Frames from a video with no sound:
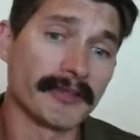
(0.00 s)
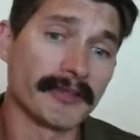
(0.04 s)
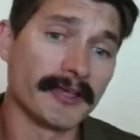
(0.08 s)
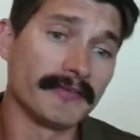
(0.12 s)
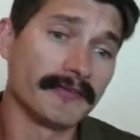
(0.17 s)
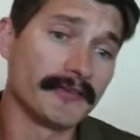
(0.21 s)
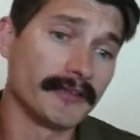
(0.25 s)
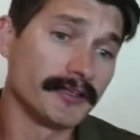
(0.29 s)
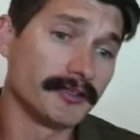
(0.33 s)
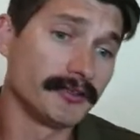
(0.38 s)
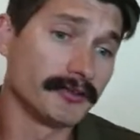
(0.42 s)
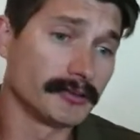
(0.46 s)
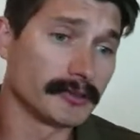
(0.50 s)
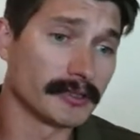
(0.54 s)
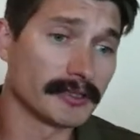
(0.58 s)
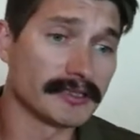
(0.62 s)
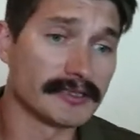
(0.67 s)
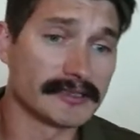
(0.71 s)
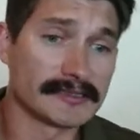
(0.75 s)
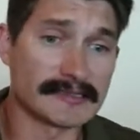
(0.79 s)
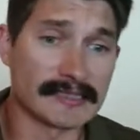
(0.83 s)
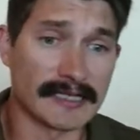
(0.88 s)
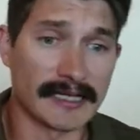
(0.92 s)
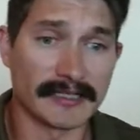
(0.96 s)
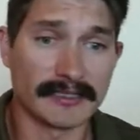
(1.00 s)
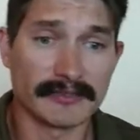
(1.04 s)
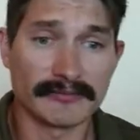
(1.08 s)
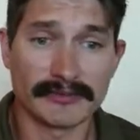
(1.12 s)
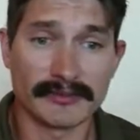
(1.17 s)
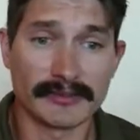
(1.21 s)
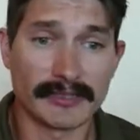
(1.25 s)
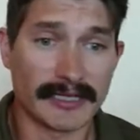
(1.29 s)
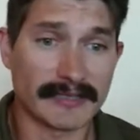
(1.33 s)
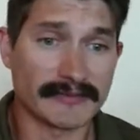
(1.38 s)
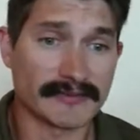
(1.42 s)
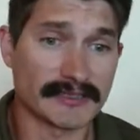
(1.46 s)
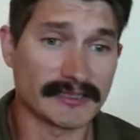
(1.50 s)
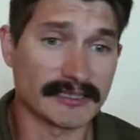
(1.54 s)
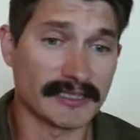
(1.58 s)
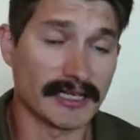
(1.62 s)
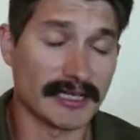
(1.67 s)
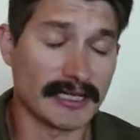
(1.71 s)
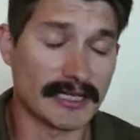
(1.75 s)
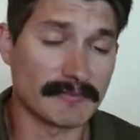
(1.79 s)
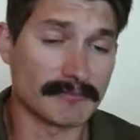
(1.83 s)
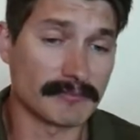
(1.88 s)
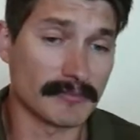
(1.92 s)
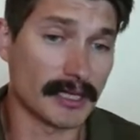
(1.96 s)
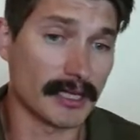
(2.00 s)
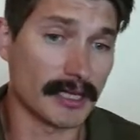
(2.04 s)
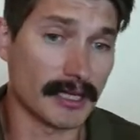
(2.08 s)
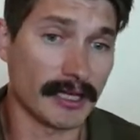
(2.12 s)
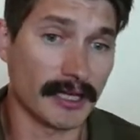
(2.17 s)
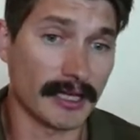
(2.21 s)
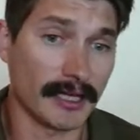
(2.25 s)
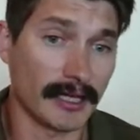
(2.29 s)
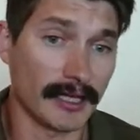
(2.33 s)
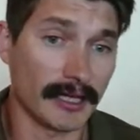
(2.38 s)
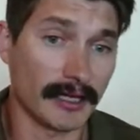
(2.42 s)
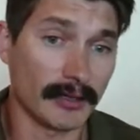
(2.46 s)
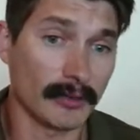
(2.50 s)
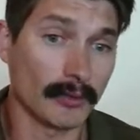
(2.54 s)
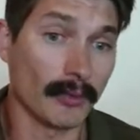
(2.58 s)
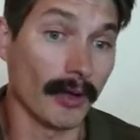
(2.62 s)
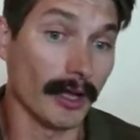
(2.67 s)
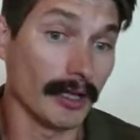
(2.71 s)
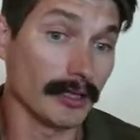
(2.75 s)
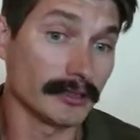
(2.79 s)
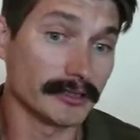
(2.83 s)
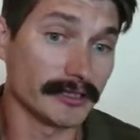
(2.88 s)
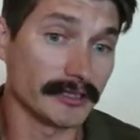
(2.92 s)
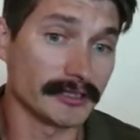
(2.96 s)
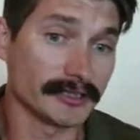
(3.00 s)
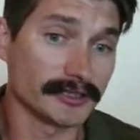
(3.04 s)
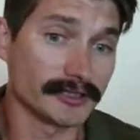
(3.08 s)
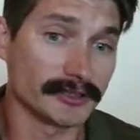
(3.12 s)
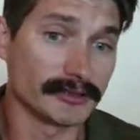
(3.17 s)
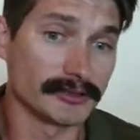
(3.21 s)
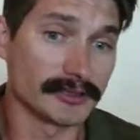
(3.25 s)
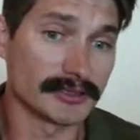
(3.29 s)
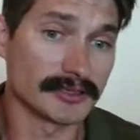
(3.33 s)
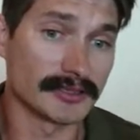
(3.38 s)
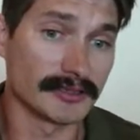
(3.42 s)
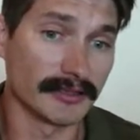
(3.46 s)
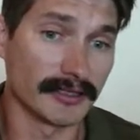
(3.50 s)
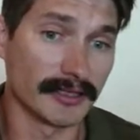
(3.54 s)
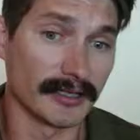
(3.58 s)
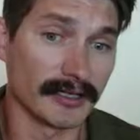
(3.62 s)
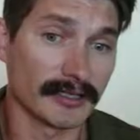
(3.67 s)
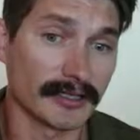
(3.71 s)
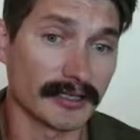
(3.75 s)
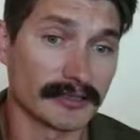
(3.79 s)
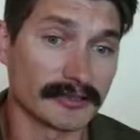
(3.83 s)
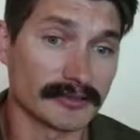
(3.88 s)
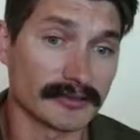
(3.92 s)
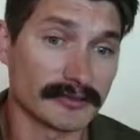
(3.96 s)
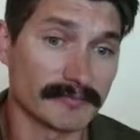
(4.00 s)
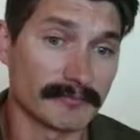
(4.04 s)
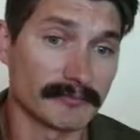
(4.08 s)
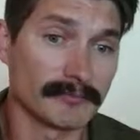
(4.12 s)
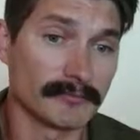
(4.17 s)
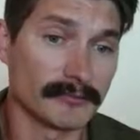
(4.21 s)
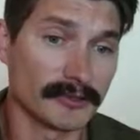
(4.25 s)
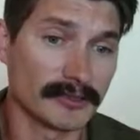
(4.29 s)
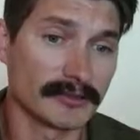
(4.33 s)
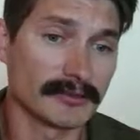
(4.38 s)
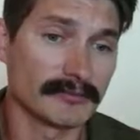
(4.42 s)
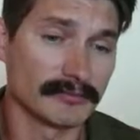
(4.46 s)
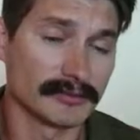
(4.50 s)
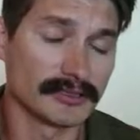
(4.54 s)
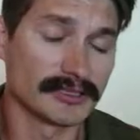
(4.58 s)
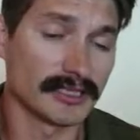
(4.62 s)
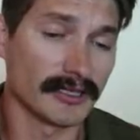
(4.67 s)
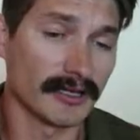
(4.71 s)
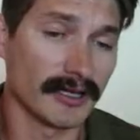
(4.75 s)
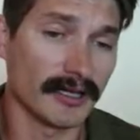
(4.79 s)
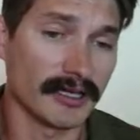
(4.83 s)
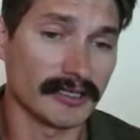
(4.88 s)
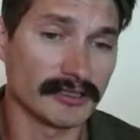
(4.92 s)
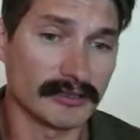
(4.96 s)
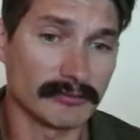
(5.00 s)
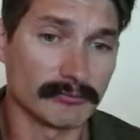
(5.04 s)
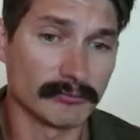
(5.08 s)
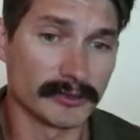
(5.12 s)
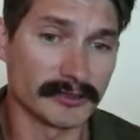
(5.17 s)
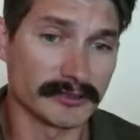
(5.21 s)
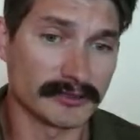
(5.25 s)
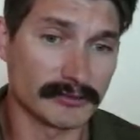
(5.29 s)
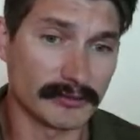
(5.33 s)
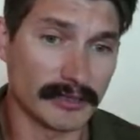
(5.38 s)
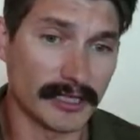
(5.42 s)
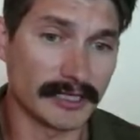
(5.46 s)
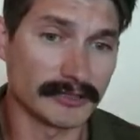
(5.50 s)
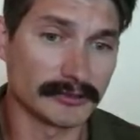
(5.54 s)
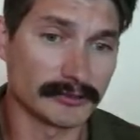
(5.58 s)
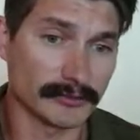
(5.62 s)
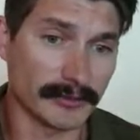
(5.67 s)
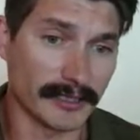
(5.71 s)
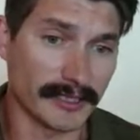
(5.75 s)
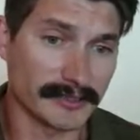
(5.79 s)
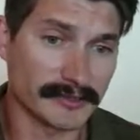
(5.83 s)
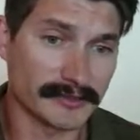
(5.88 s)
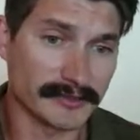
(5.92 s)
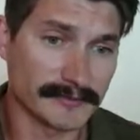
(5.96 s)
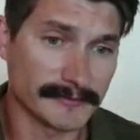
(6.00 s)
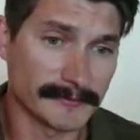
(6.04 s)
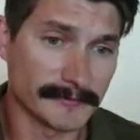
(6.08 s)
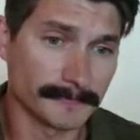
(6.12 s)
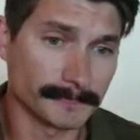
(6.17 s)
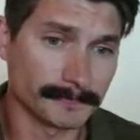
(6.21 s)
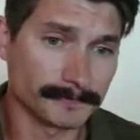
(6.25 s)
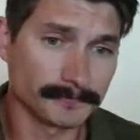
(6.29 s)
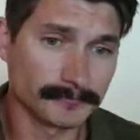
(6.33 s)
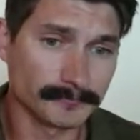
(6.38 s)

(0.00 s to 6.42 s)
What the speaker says: And then you can decide if you have some quality issues to to address.